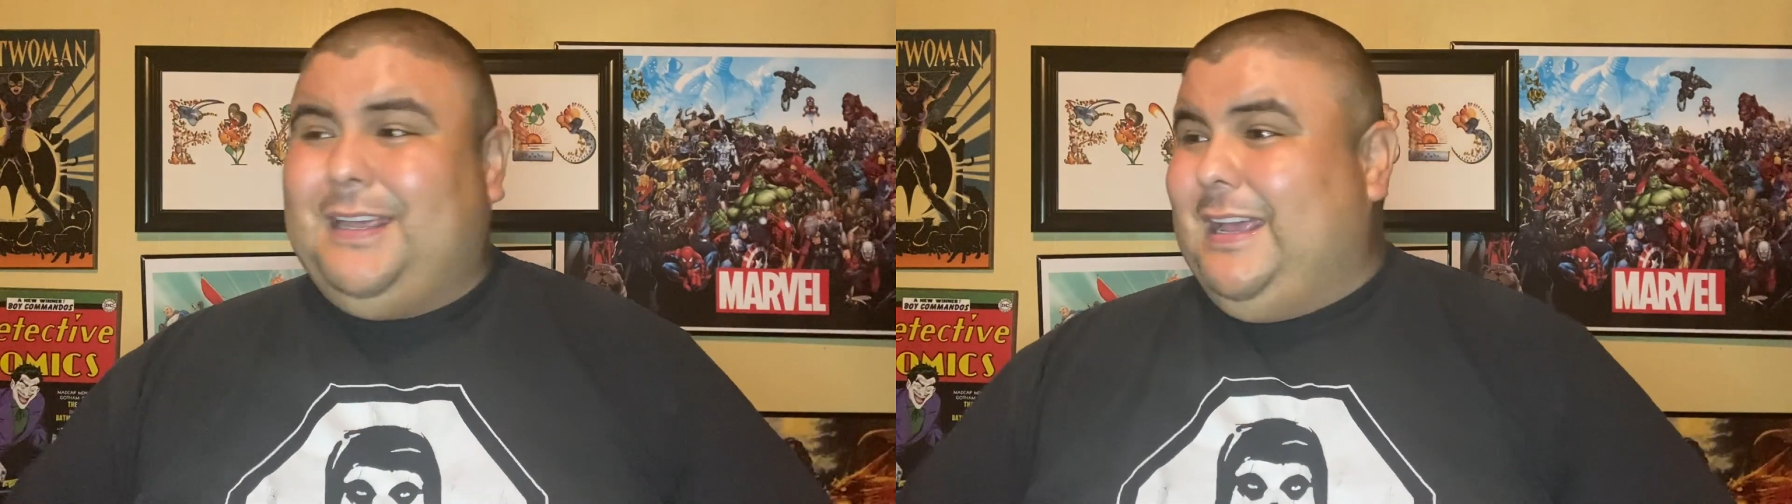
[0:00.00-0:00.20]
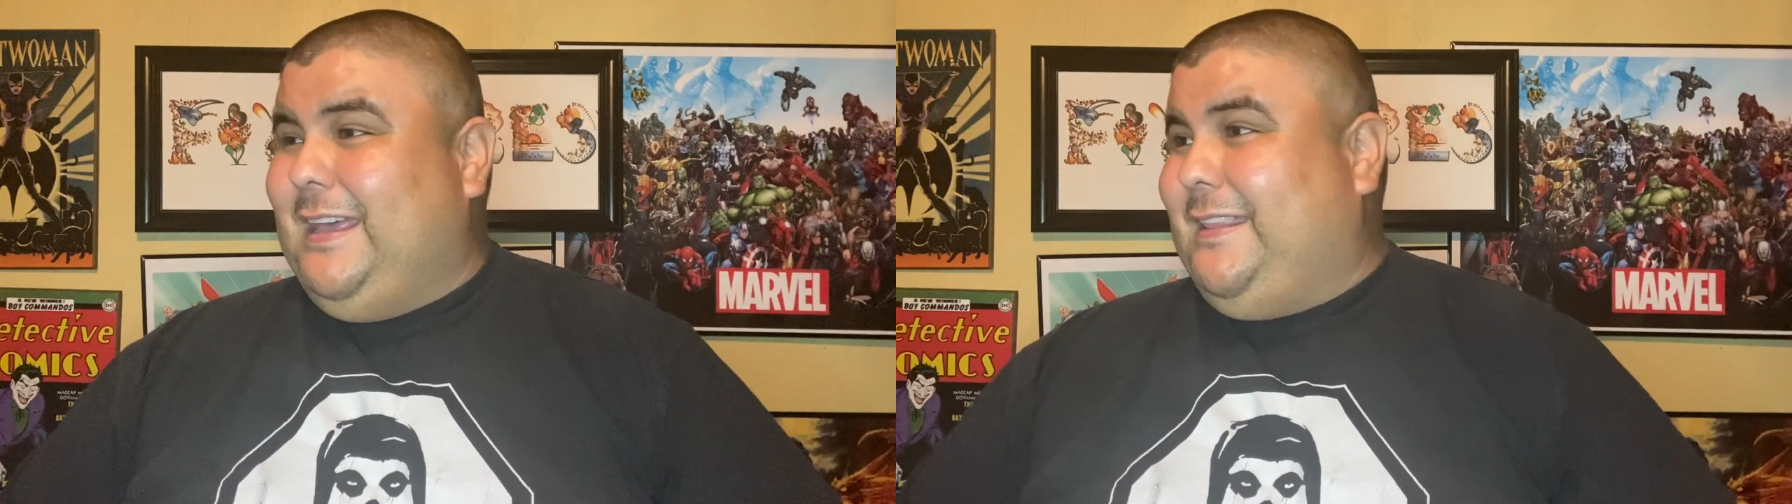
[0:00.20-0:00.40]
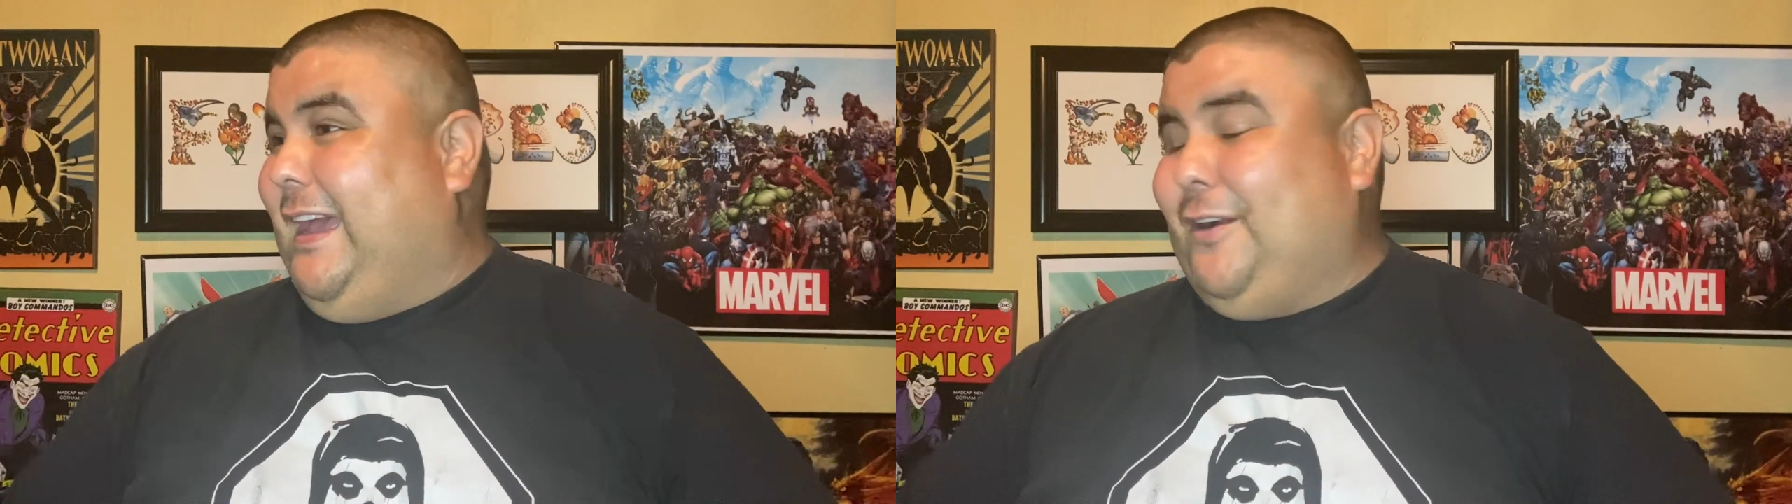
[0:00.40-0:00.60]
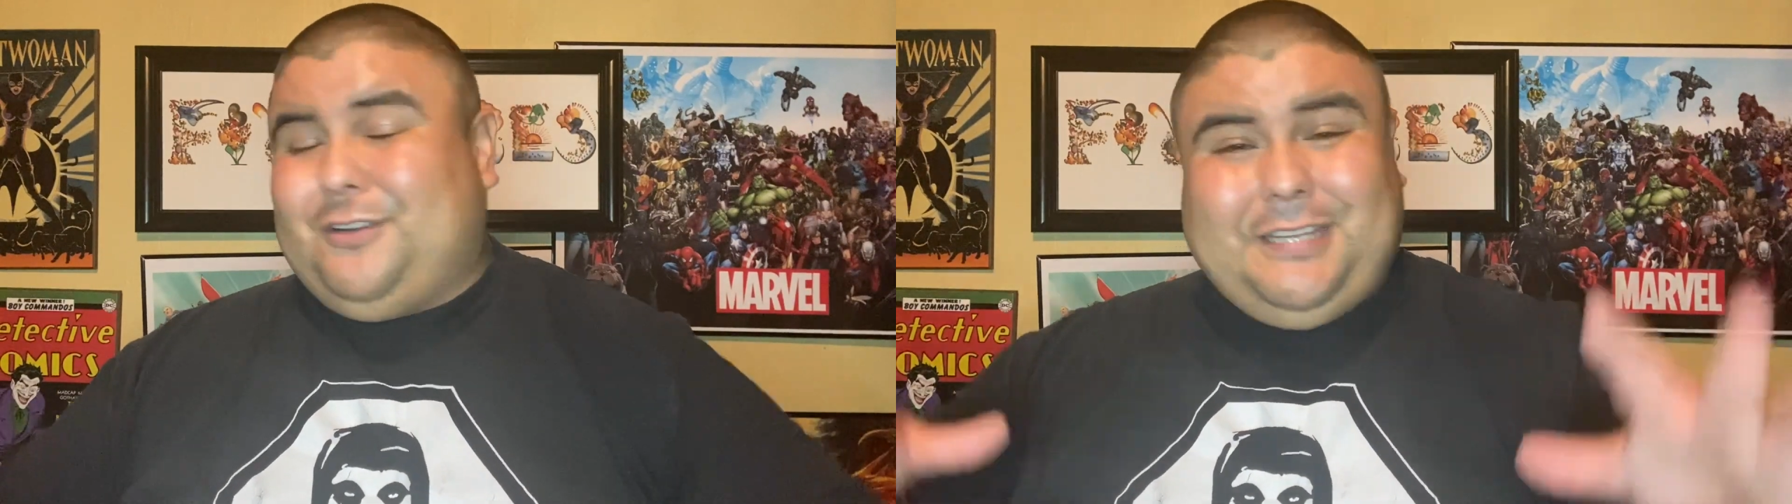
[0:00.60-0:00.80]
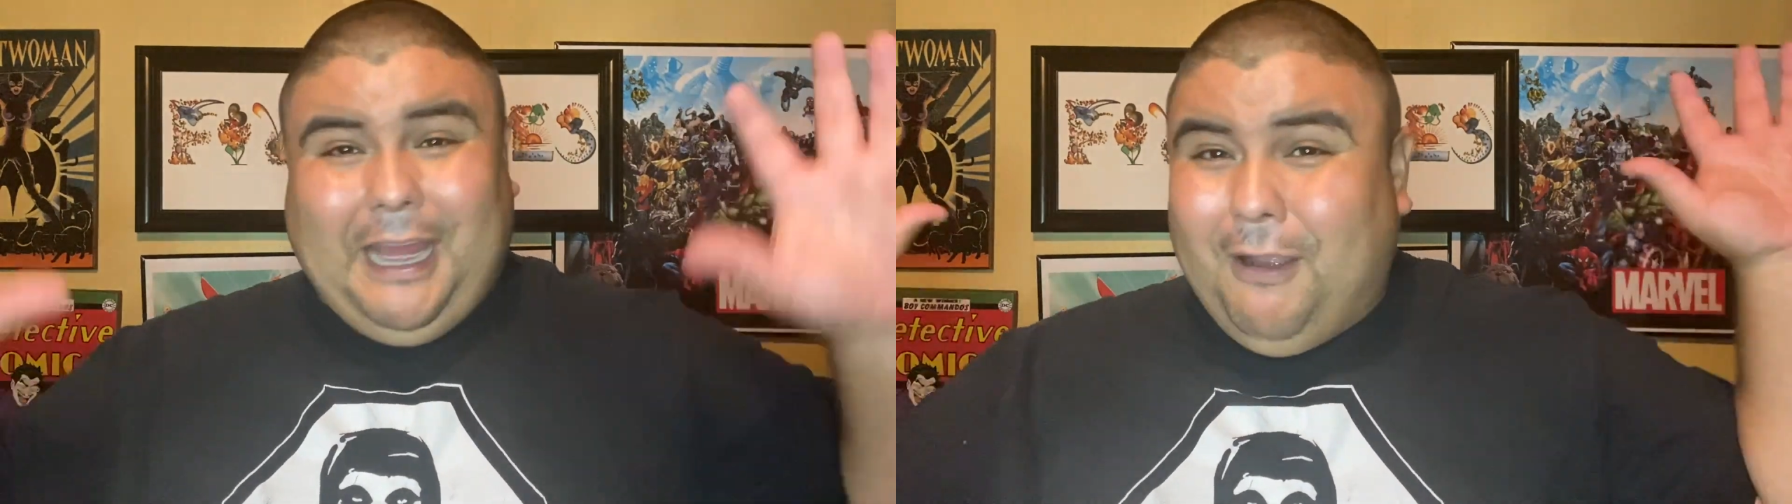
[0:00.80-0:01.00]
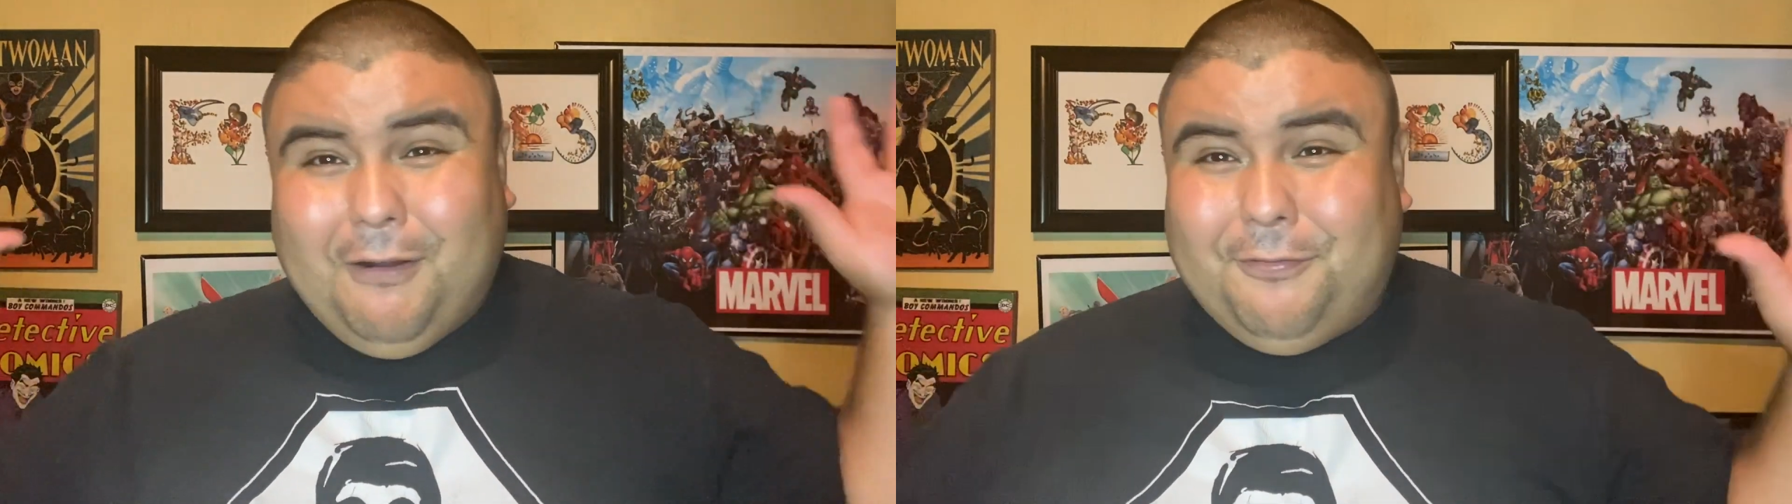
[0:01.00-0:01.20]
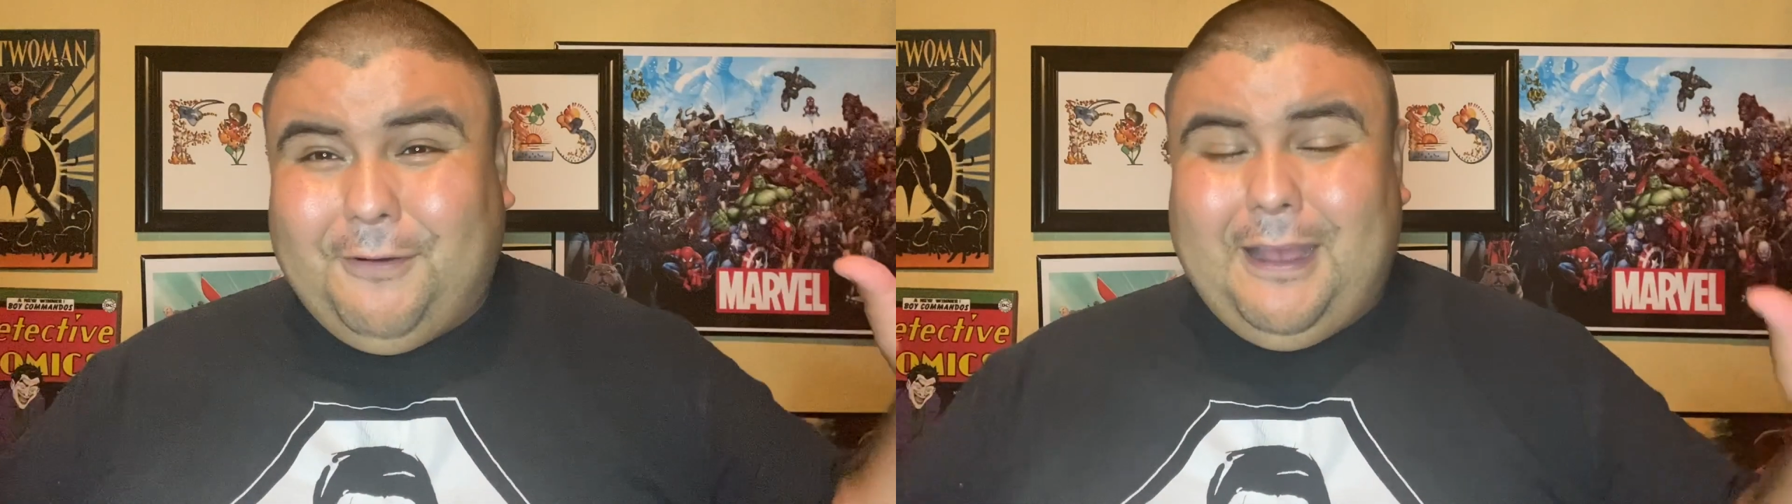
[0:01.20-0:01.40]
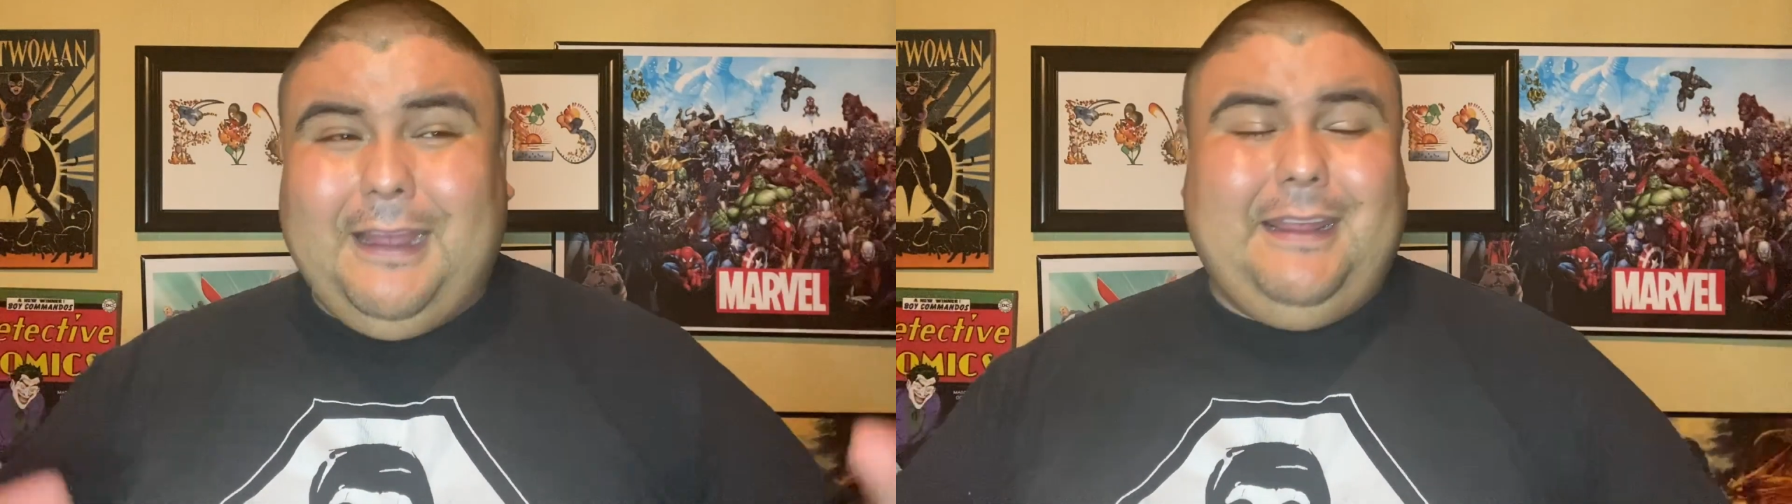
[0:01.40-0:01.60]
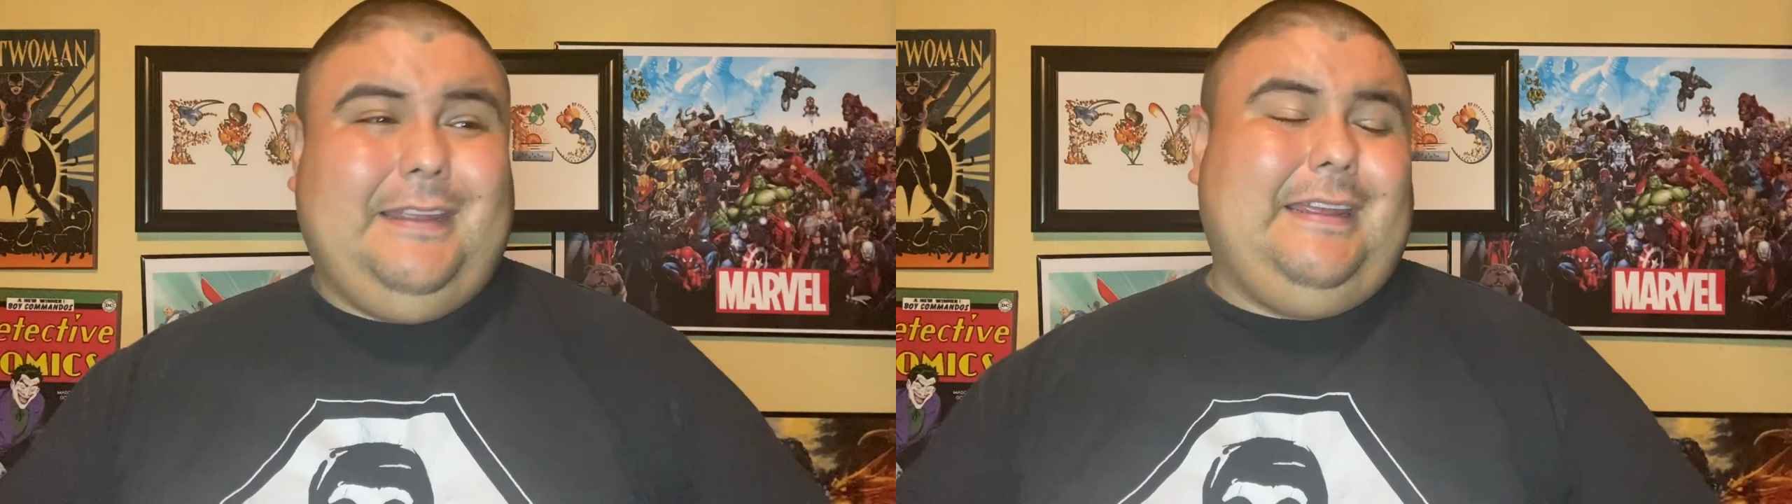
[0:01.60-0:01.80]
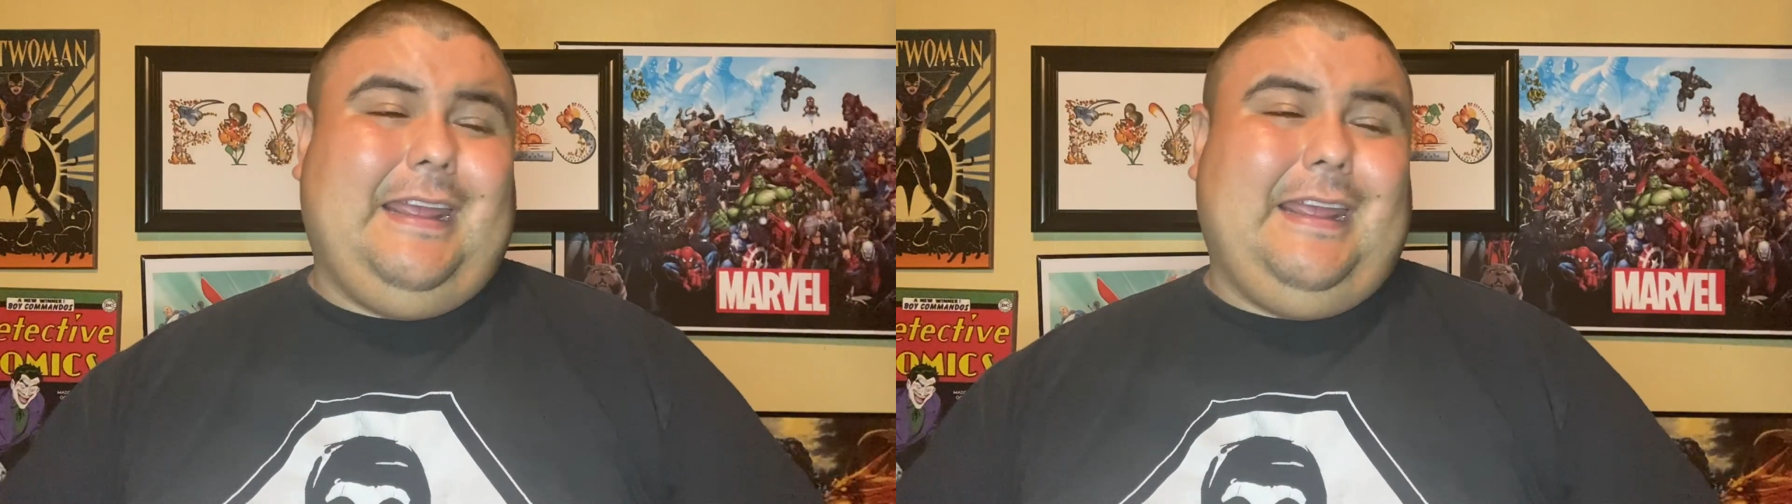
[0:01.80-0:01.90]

that are terrifying,